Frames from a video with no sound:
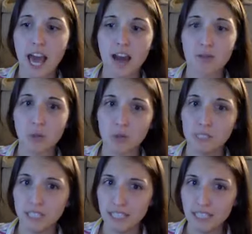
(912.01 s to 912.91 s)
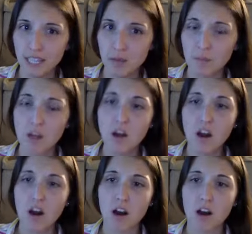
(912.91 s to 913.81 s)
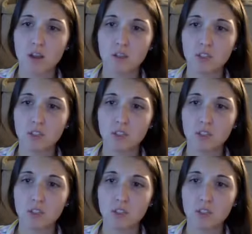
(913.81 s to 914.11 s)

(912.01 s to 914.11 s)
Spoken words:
have protein in them.